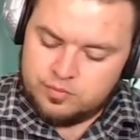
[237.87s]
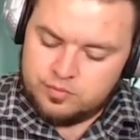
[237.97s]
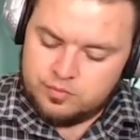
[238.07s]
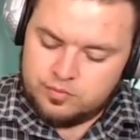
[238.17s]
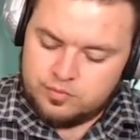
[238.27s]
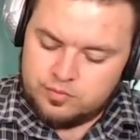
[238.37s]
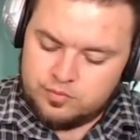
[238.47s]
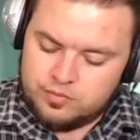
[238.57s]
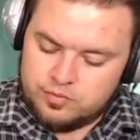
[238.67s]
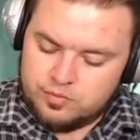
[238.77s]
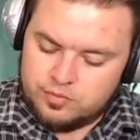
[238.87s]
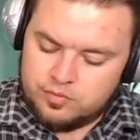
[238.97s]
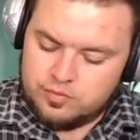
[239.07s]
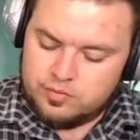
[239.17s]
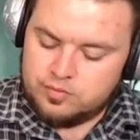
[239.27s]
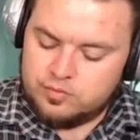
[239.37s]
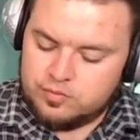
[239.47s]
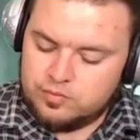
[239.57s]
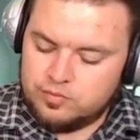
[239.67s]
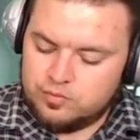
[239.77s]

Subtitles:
(silent)